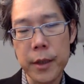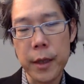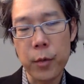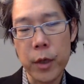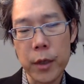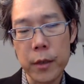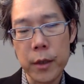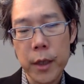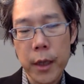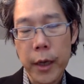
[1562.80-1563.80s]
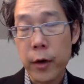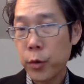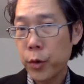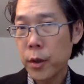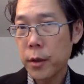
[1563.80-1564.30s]
that when
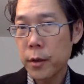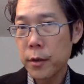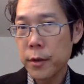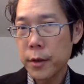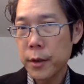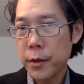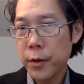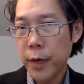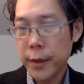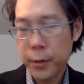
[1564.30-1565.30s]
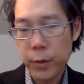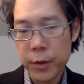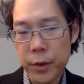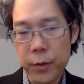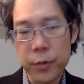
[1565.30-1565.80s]
health workers interacting with
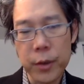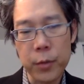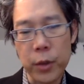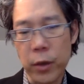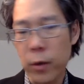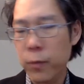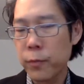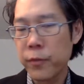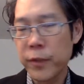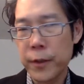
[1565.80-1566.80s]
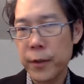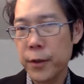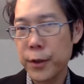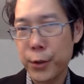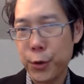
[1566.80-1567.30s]
children, when home
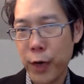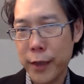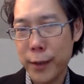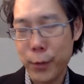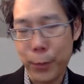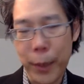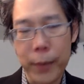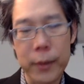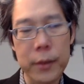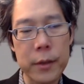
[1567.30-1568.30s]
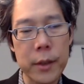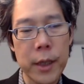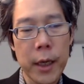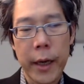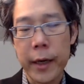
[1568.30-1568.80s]
visitors interacting with parents,
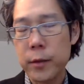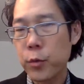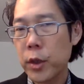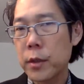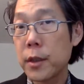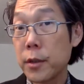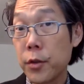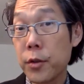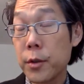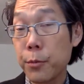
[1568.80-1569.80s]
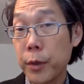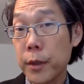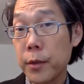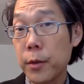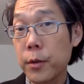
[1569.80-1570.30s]
and when teachers and
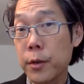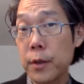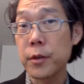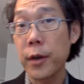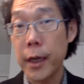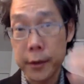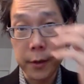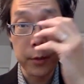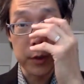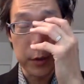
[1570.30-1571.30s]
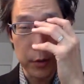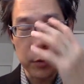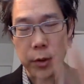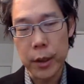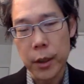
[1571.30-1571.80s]
preschools interacting with
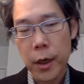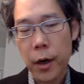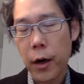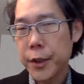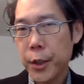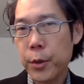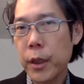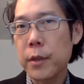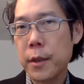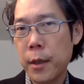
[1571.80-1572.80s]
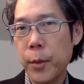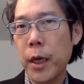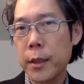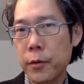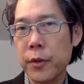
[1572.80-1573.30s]
children are showing that same
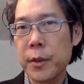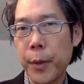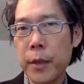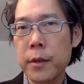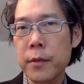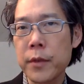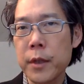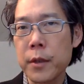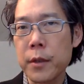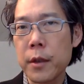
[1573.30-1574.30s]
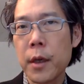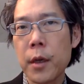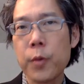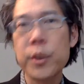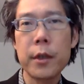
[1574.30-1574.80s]
kind of responsiveness,
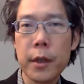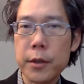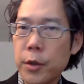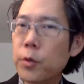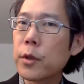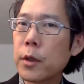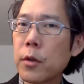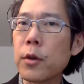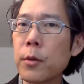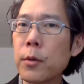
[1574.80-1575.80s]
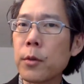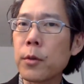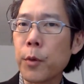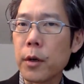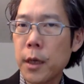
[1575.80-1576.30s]
we see that children learn
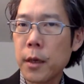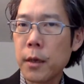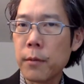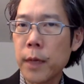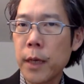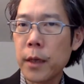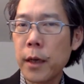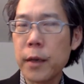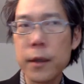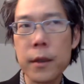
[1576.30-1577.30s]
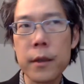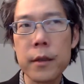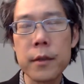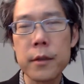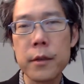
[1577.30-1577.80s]
more. And that
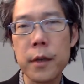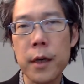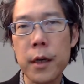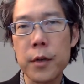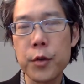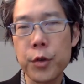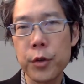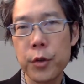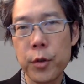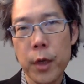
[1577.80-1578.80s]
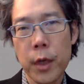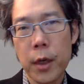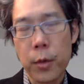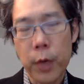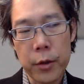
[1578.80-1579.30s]
is true
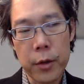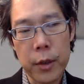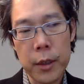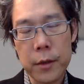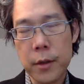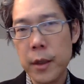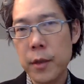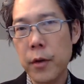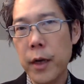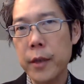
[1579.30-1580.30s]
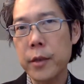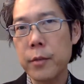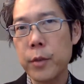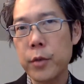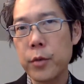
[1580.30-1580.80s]
whether it's the
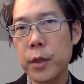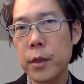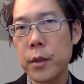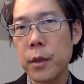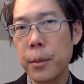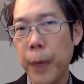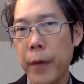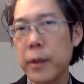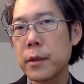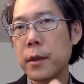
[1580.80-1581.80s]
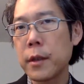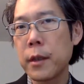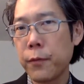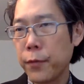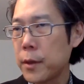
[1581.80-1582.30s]
interaction between a parent and an
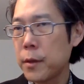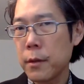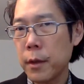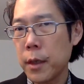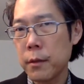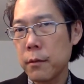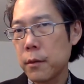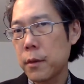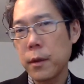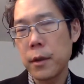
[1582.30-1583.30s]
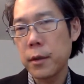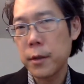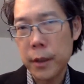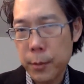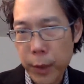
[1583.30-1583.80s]
infant at
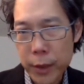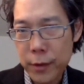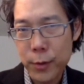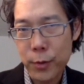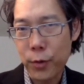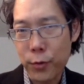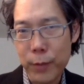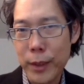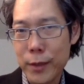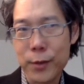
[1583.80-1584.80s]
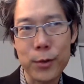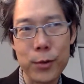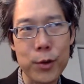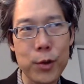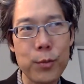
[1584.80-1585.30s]
6 months or 3 months
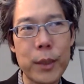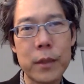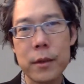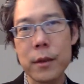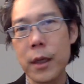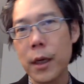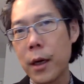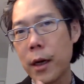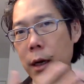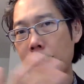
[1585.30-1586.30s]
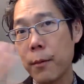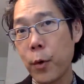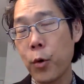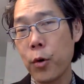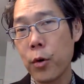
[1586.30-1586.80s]
or 2 months,
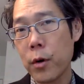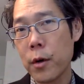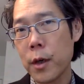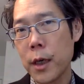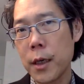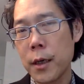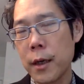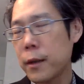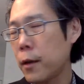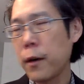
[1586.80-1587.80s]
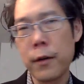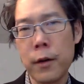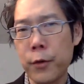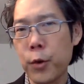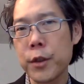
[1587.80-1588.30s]

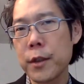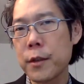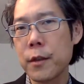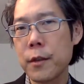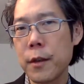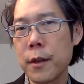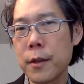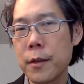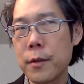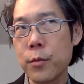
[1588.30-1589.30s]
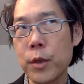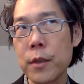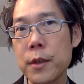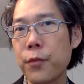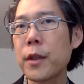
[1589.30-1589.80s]
of course it's with a
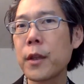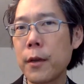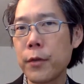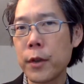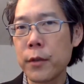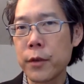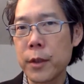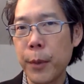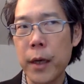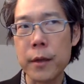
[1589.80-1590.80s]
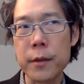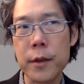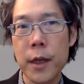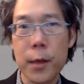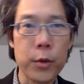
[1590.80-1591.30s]
different level of
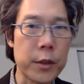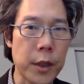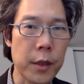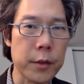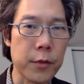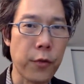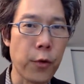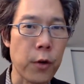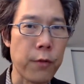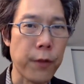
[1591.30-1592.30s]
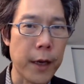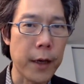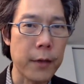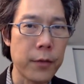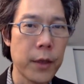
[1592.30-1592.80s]
response when a child is 4 or
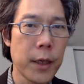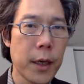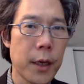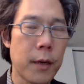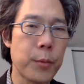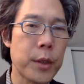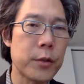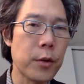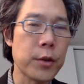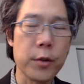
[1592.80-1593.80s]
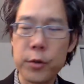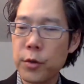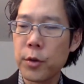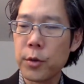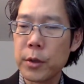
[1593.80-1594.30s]
5, but it's also
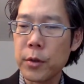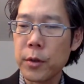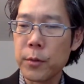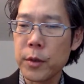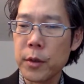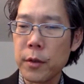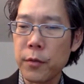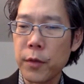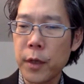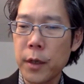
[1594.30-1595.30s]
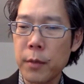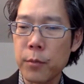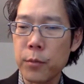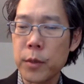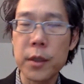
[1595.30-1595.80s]
true in terms of
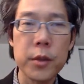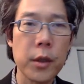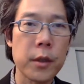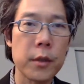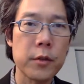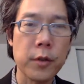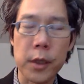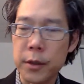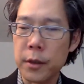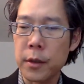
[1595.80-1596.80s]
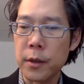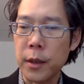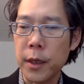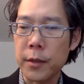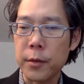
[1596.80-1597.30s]
teaching and instruction in the
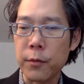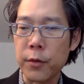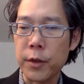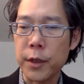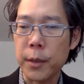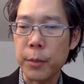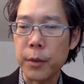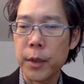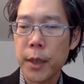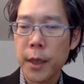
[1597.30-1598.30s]
classroom, for example.